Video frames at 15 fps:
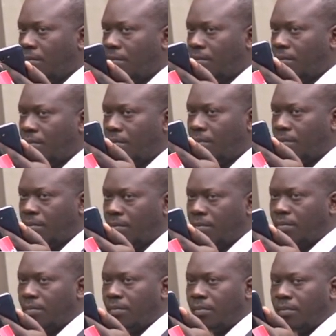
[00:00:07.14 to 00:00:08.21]

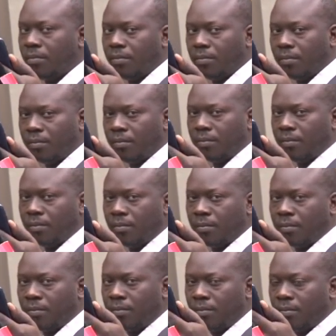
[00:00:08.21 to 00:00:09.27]

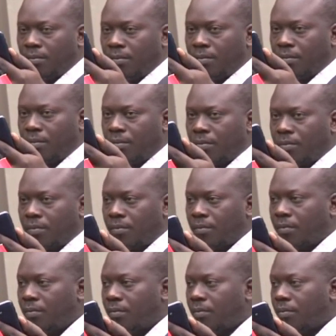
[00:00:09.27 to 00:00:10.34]

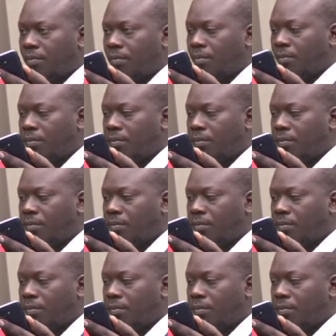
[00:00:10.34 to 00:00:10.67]
The person shown says nothing.